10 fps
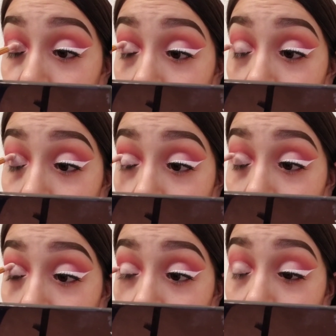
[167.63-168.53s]
using
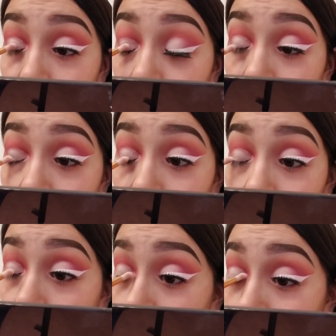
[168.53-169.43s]
patting
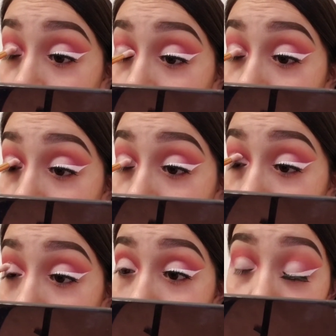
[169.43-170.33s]
motions,
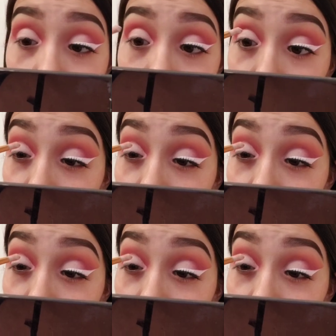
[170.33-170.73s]
not